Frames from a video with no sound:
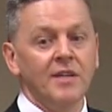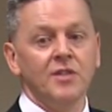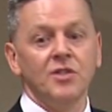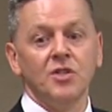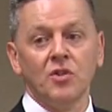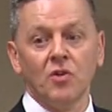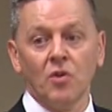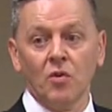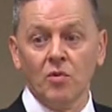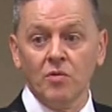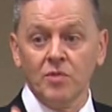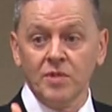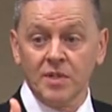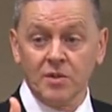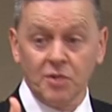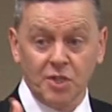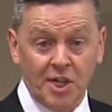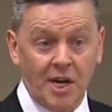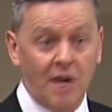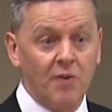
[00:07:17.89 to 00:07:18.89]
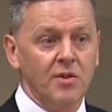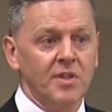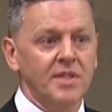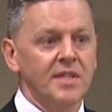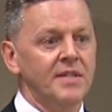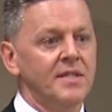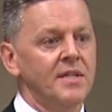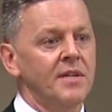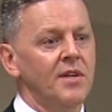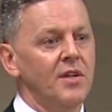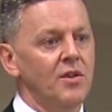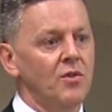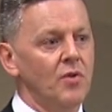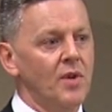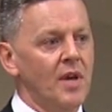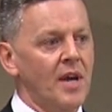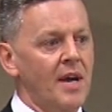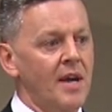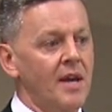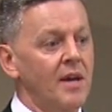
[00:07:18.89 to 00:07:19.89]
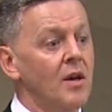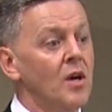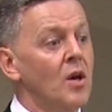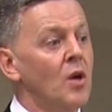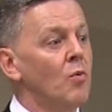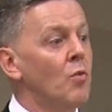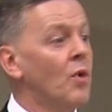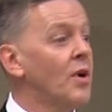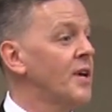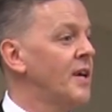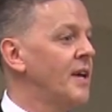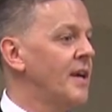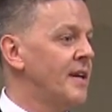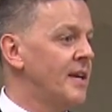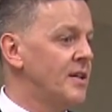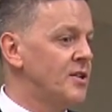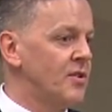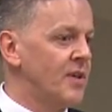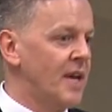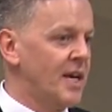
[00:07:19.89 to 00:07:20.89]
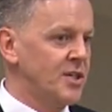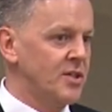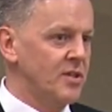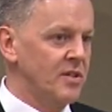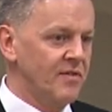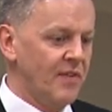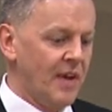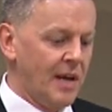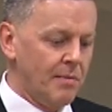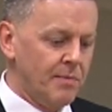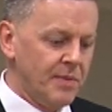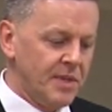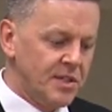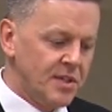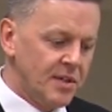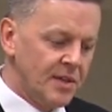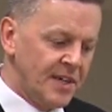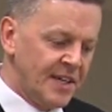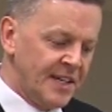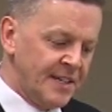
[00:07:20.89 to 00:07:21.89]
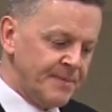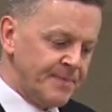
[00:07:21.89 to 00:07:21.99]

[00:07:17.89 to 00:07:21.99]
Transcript: NGOs or charities in the UK working in international development.